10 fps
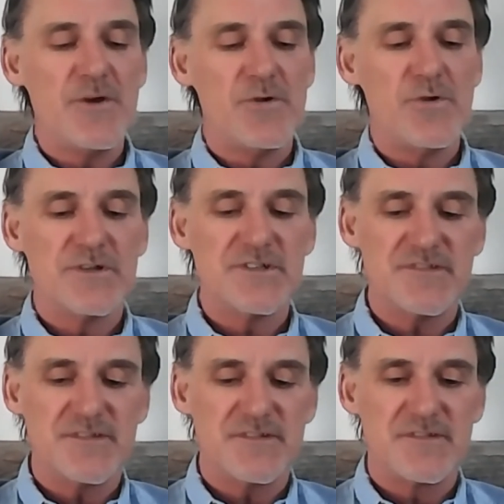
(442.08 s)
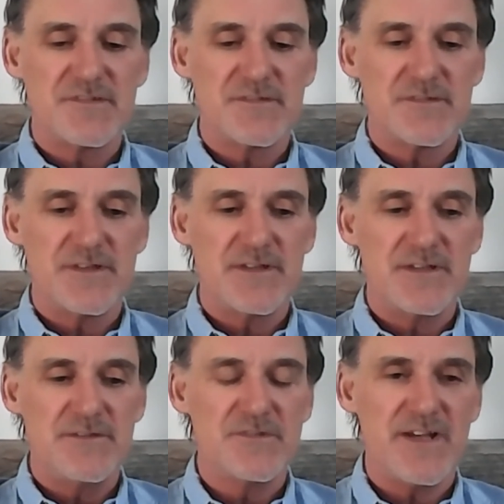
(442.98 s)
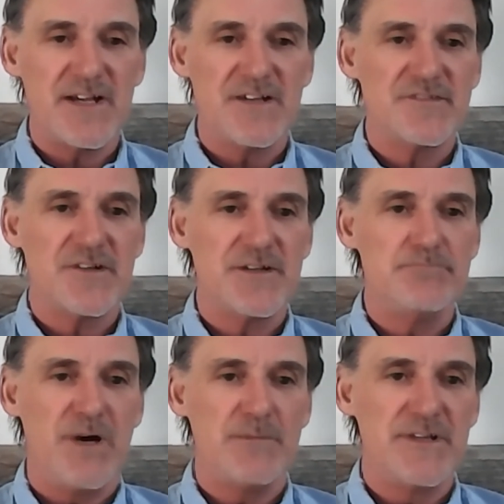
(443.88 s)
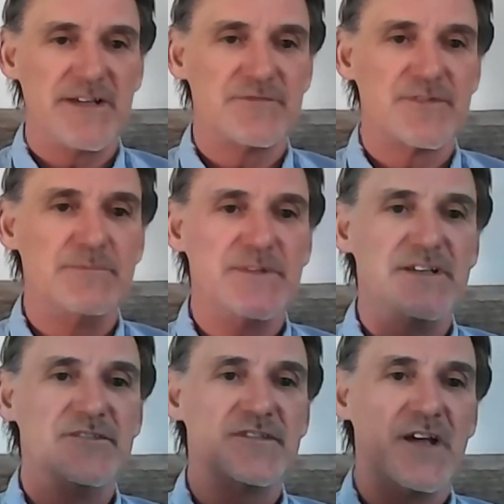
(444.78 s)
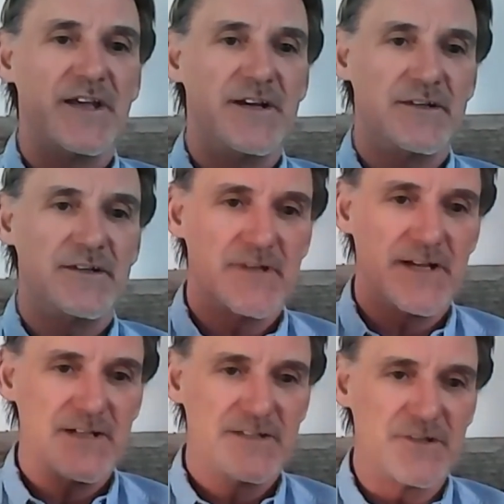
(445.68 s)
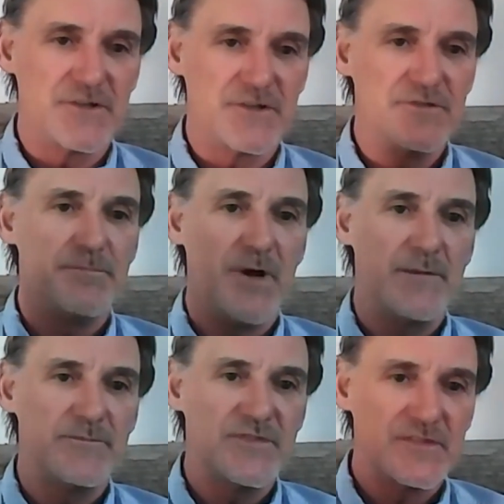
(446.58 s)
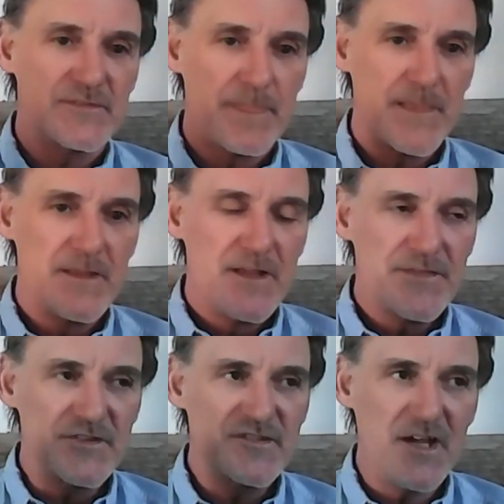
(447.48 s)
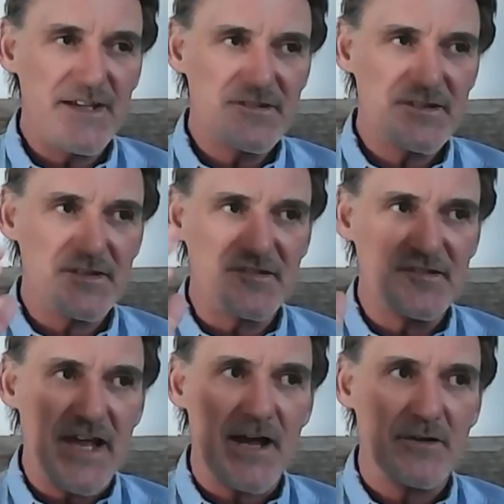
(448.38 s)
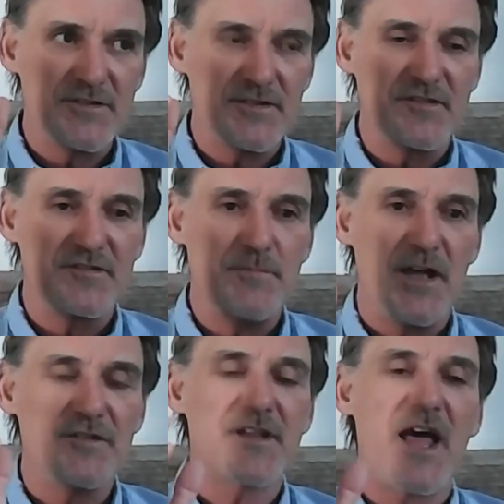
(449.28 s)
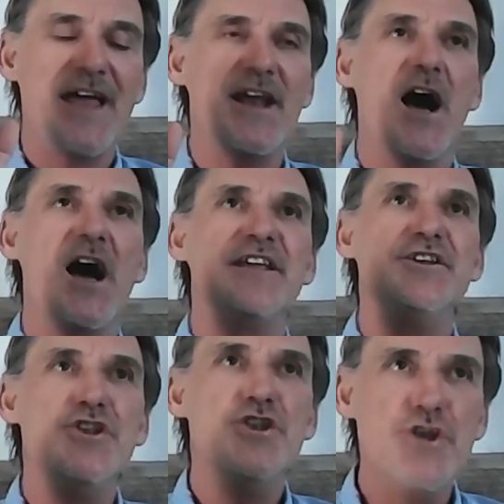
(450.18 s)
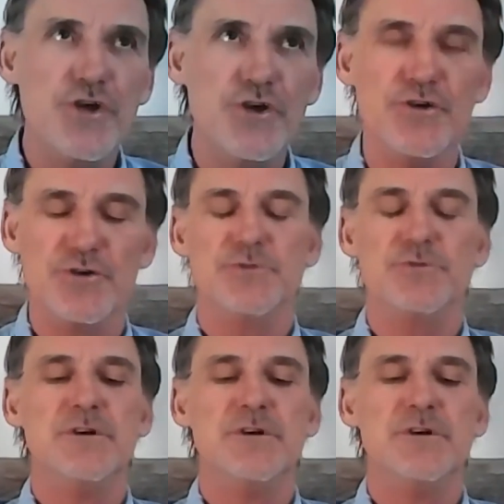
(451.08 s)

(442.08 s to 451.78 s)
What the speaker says: the horses, it was like I started bubbling from the inside out. I got the goosebumps, the sights, the sounds, the smells, and I knew